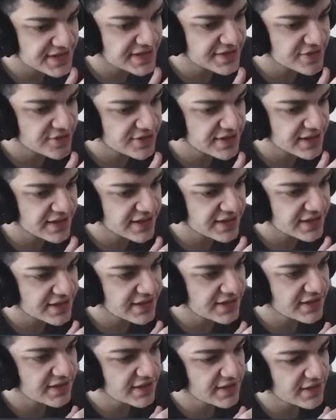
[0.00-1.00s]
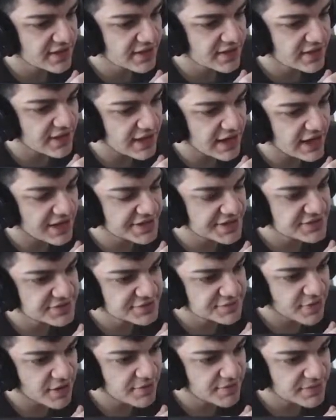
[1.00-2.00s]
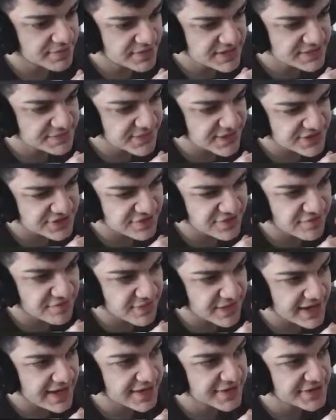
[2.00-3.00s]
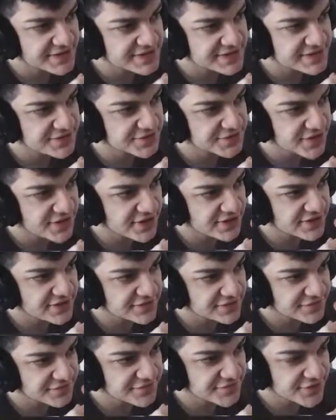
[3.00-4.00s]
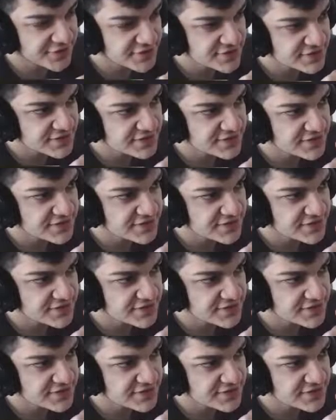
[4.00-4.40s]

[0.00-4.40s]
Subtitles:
okay, this is probably a misplay. I should have Miguel the single targeted first.